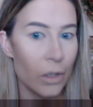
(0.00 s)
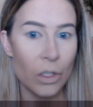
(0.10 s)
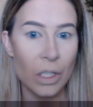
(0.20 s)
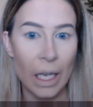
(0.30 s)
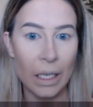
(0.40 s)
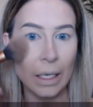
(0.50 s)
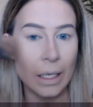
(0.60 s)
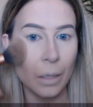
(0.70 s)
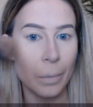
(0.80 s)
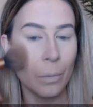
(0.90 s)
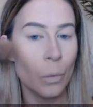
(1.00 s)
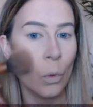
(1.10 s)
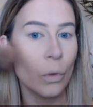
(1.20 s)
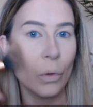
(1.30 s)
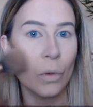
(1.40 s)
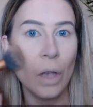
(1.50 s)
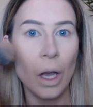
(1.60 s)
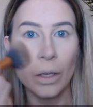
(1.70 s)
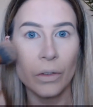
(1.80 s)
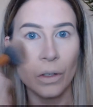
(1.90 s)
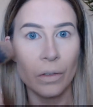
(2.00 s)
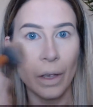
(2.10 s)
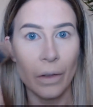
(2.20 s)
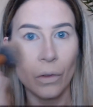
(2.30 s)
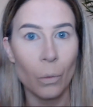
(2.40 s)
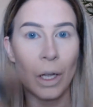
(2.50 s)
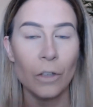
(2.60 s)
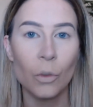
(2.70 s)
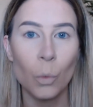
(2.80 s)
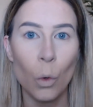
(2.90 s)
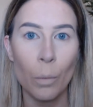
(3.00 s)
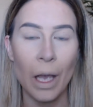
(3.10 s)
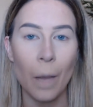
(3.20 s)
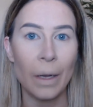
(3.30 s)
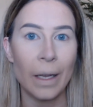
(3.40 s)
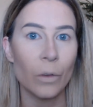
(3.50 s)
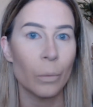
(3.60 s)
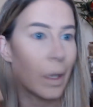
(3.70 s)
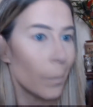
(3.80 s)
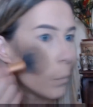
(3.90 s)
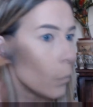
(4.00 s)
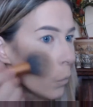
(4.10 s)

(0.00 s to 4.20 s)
It just add a little bit more sort of colour to your face as well, just warm it up a little bit.